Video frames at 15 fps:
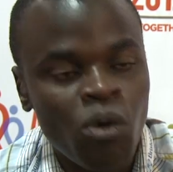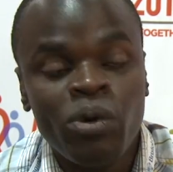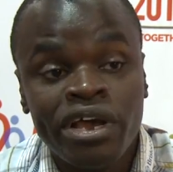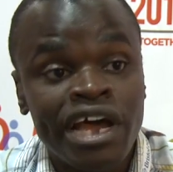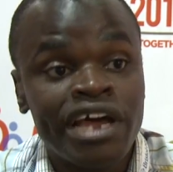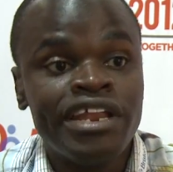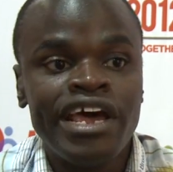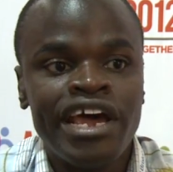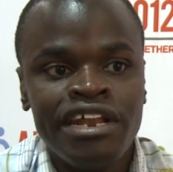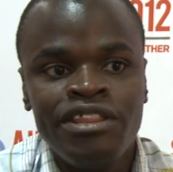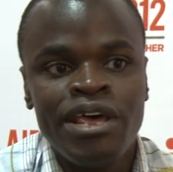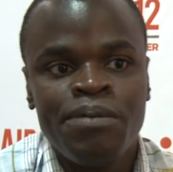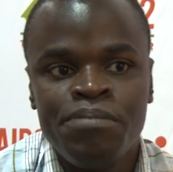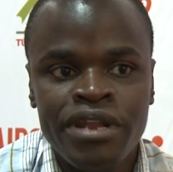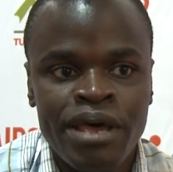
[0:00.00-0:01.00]
We can
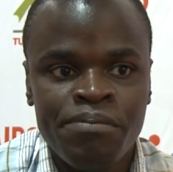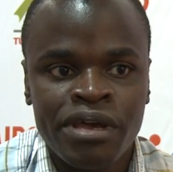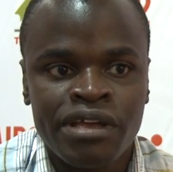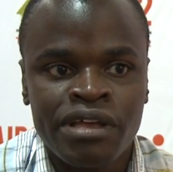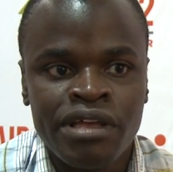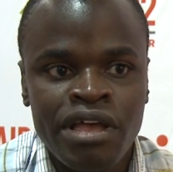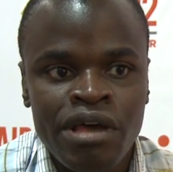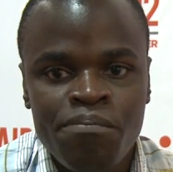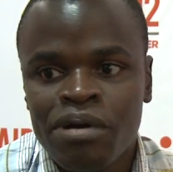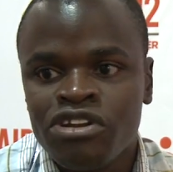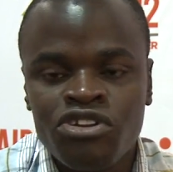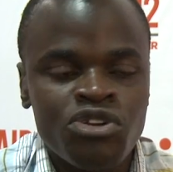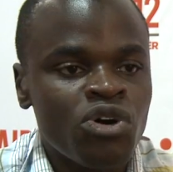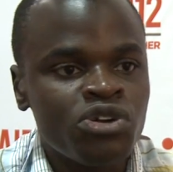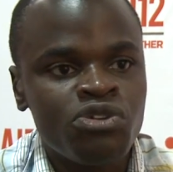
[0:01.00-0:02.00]
end the epidemic,
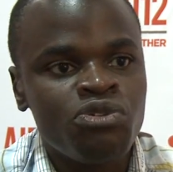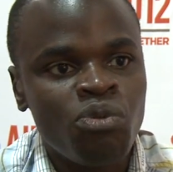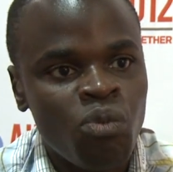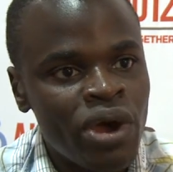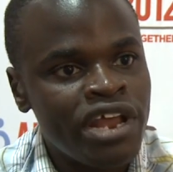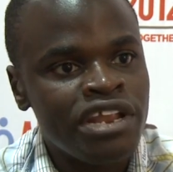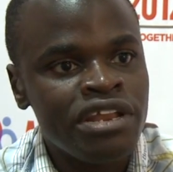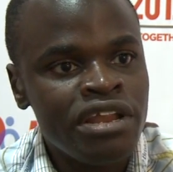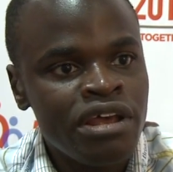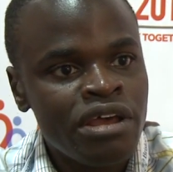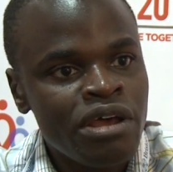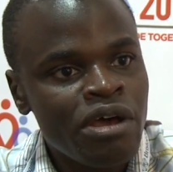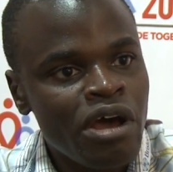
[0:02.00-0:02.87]
but not when